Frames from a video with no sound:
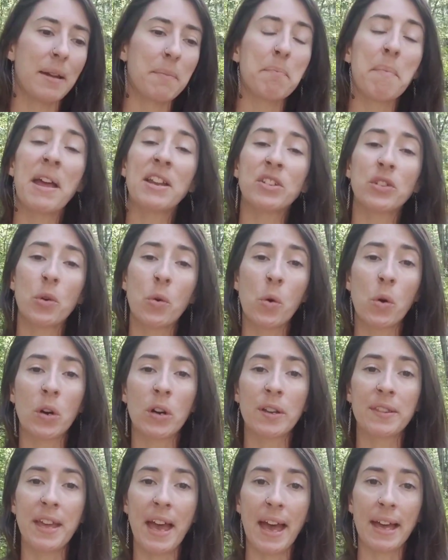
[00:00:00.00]

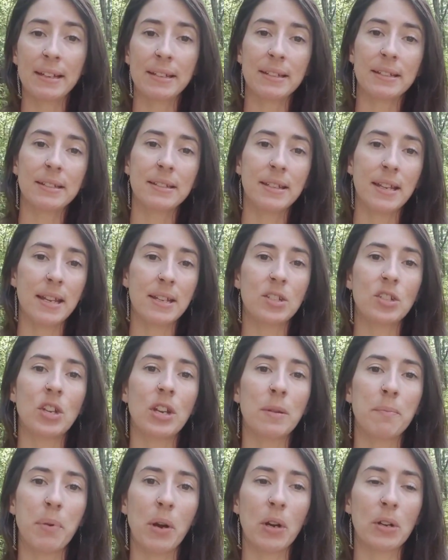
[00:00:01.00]
mentor, that
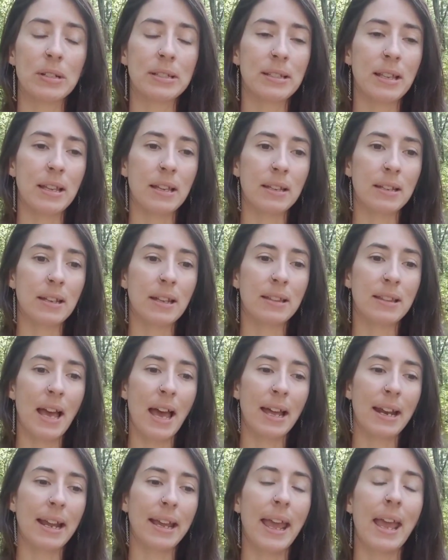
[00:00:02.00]
teaching person,
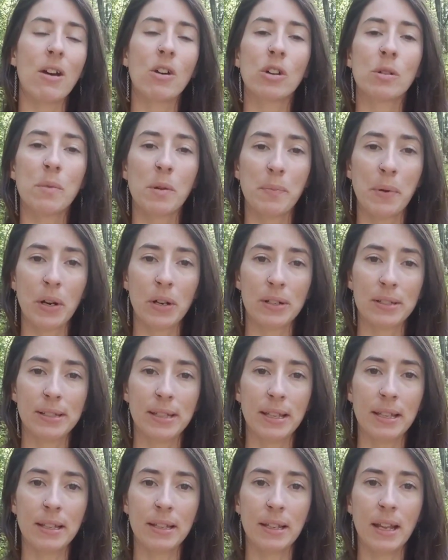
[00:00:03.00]
that accountable
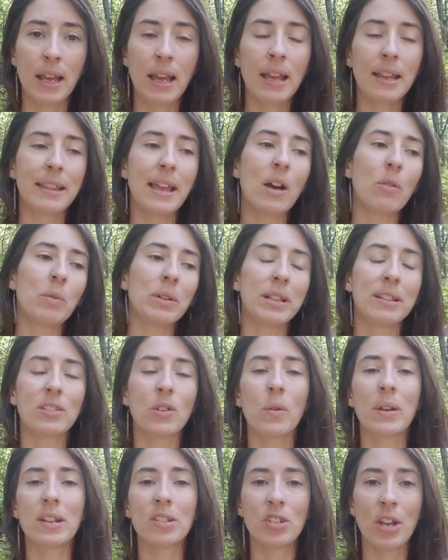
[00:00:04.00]
person, that one that's
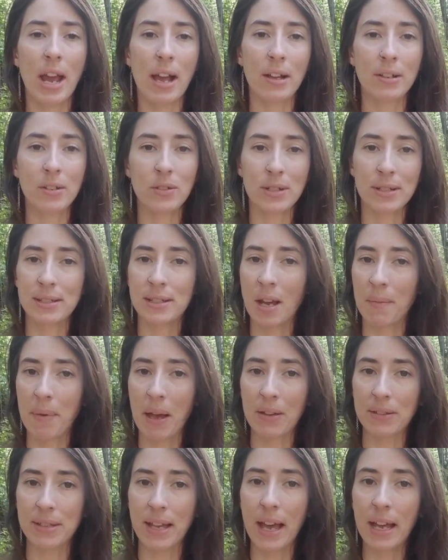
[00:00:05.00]
going to challenge you to step
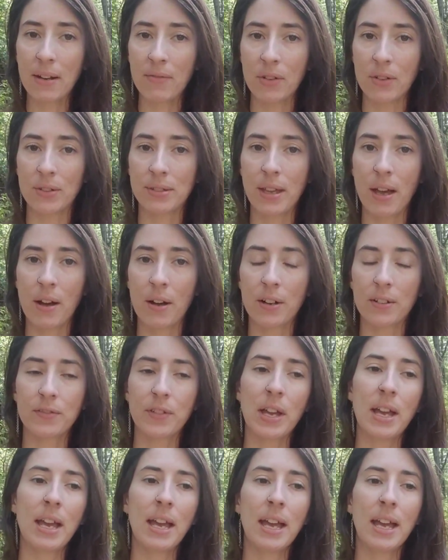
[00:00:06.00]
outside of yourself,
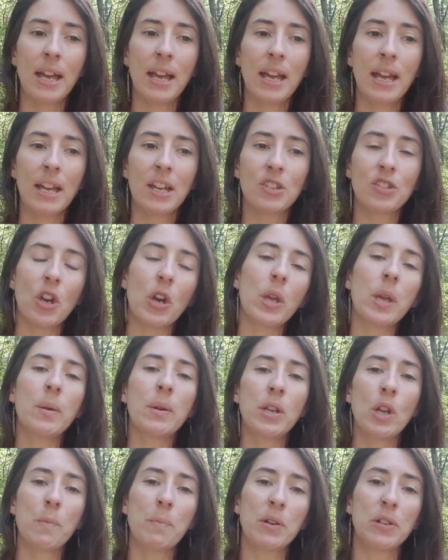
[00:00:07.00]
show you
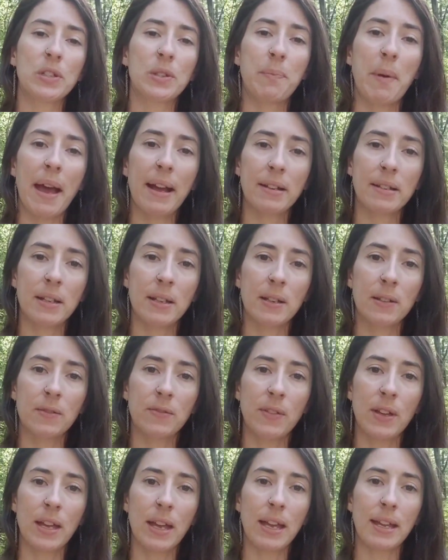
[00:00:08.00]
a new
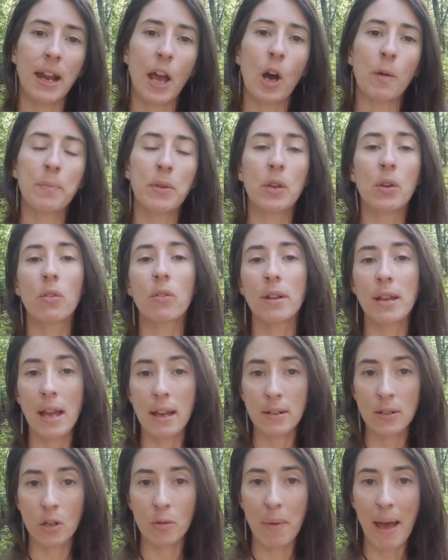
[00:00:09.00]
perspective, and help you
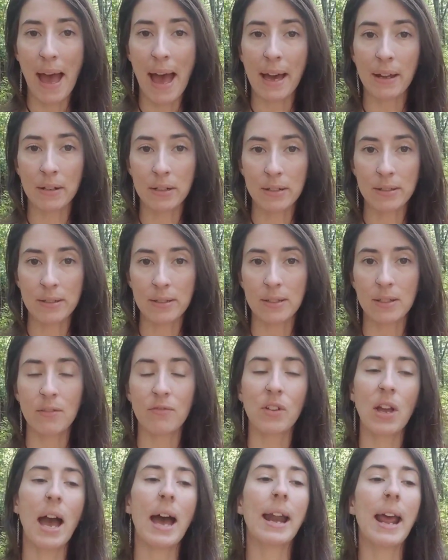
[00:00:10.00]
create new patterns.
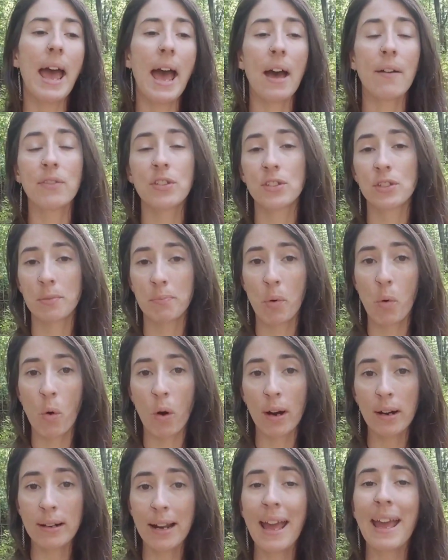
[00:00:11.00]
You've got to have the
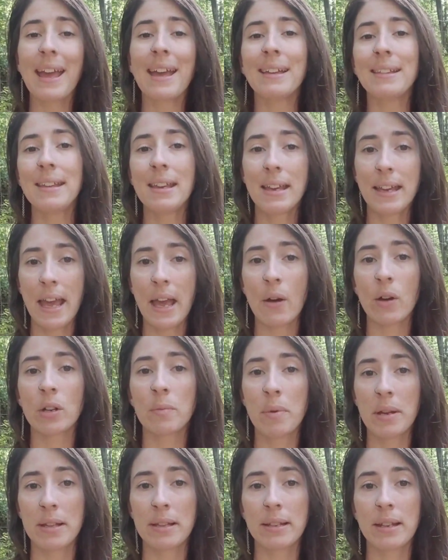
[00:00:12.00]
support and the
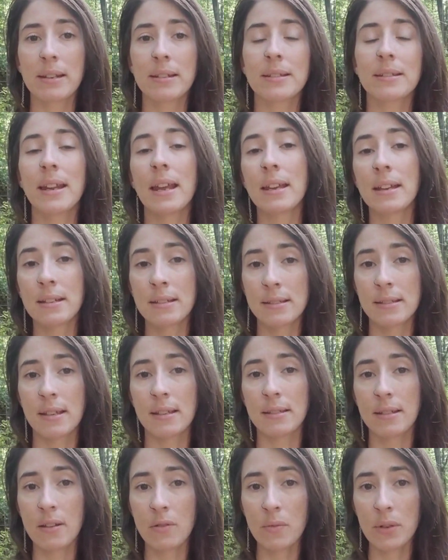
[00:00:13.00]
accountability to stay
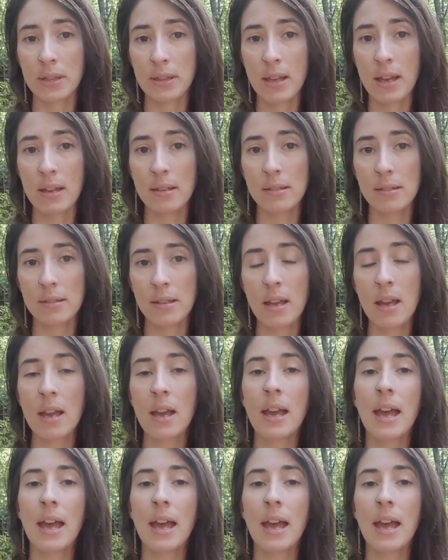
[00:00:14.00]
consistent with this,